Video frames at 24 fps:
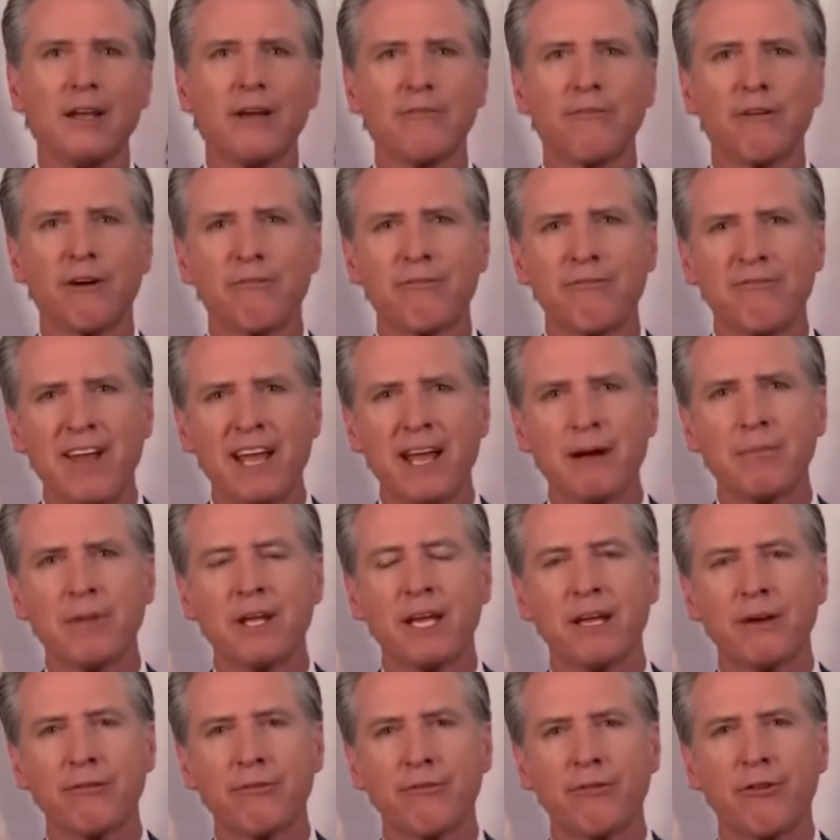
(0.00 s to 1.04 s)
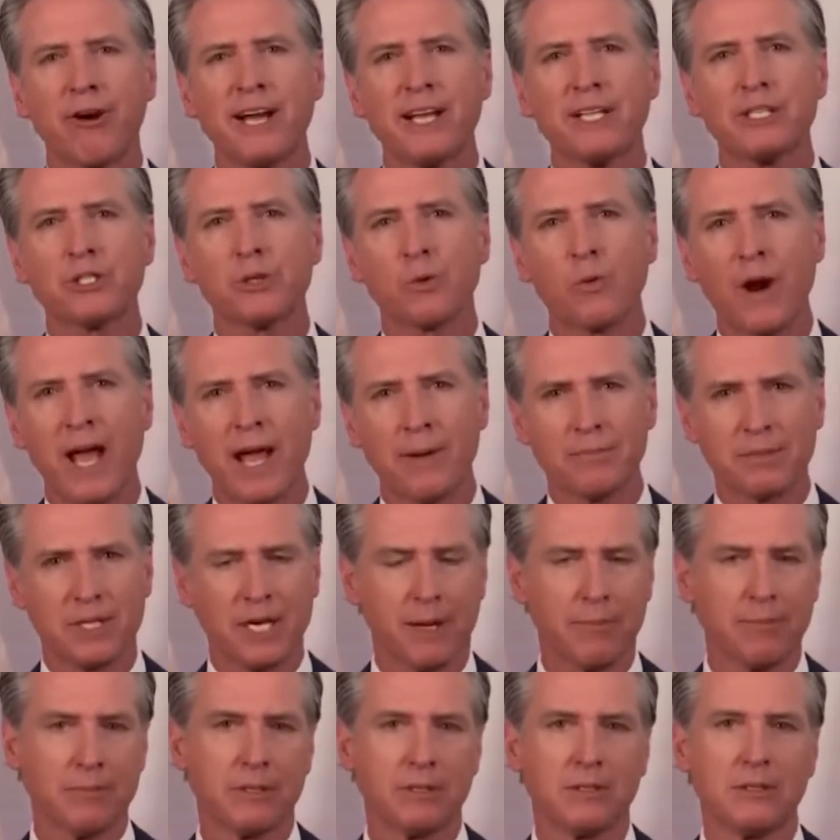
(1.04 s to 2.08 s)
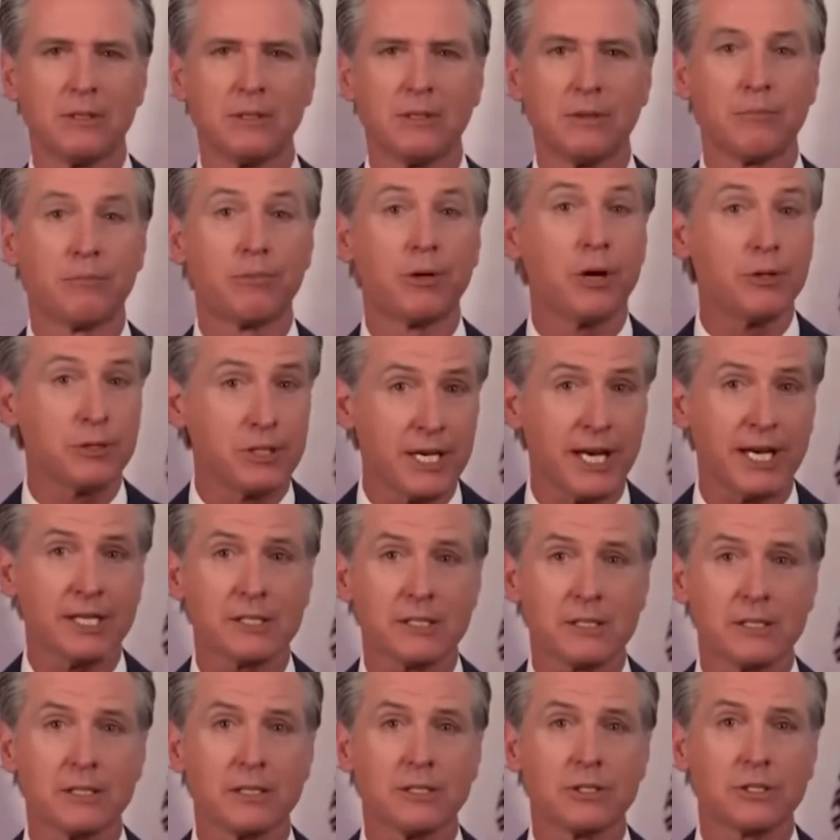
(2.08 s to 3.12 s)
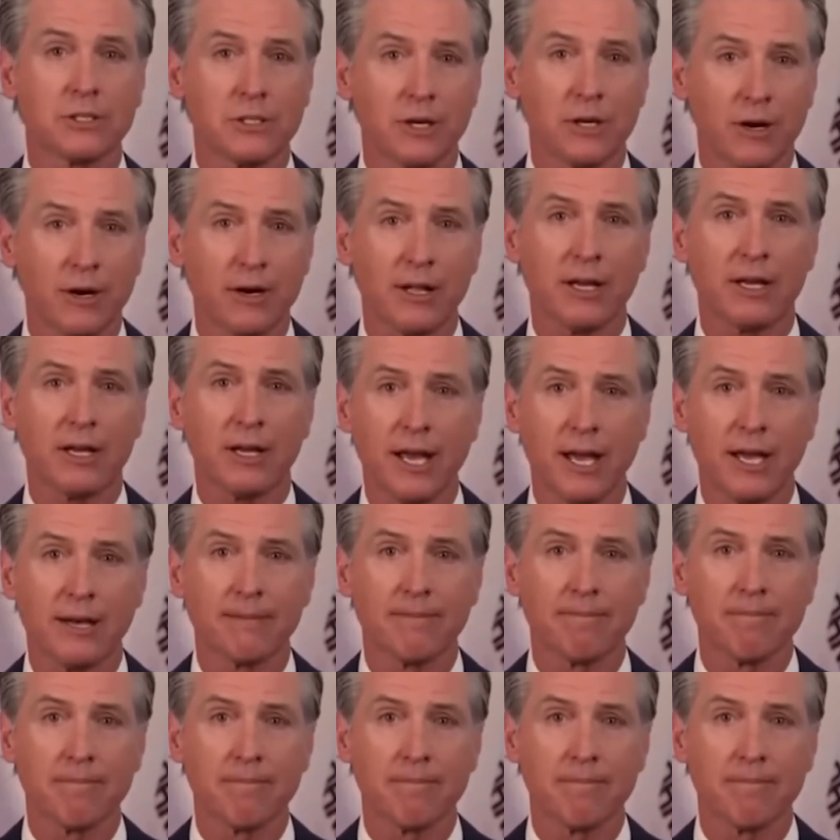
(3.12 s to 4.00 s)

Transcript: for family and friends ramped up. Protests started again.